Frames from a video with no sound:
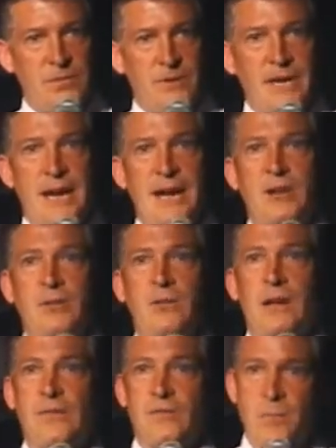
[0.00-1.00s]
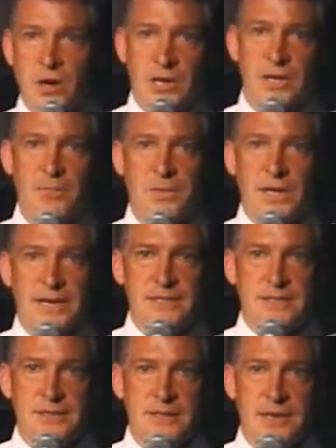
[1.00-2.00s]
We now have a
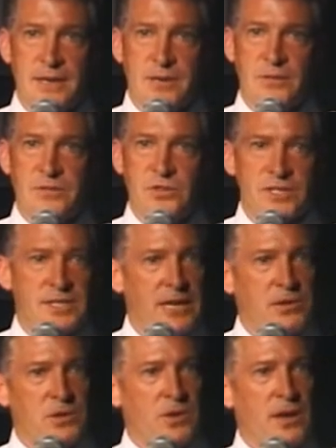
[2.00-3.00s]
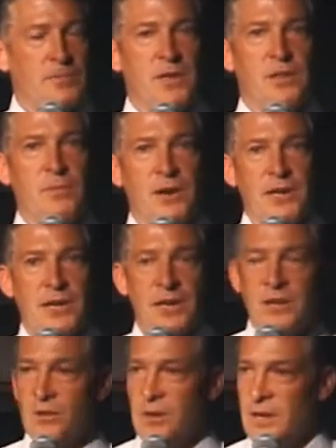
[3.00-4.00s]
marketplace. And just like you come to the
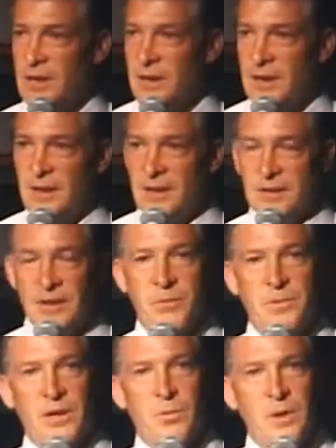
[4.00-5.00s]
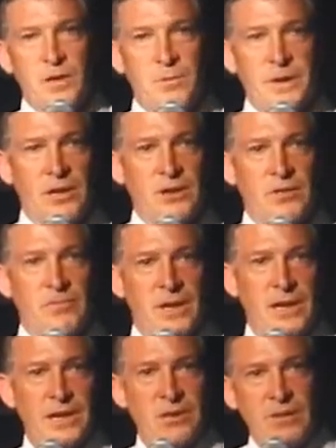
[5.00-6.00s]
market, you can bring a wheelbarrow
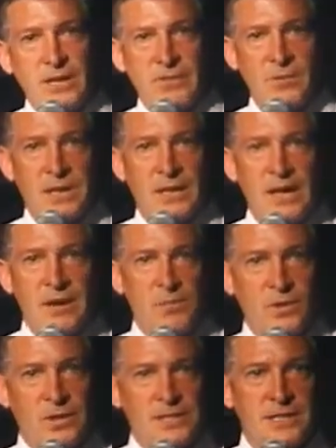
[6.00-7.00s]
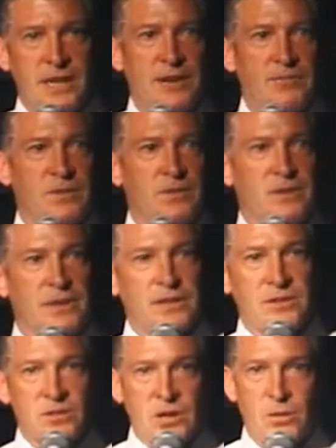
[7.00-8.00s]
of money, you leave with a lot more stuff,
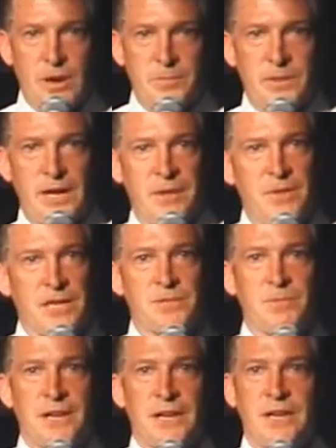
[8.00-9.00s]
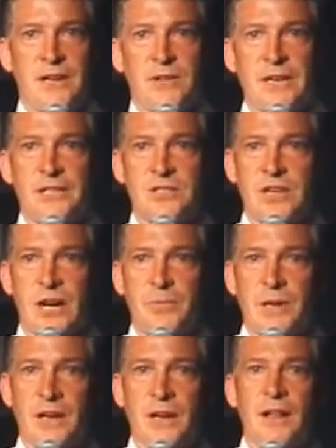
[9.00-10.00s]
and you show up with not much money, you don't get to
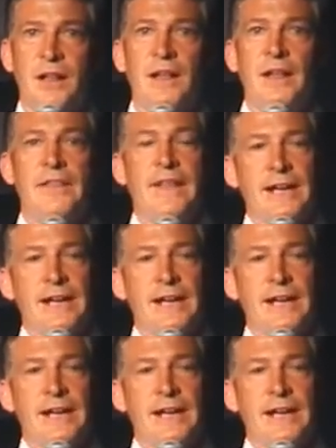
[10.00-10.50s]
shop at all.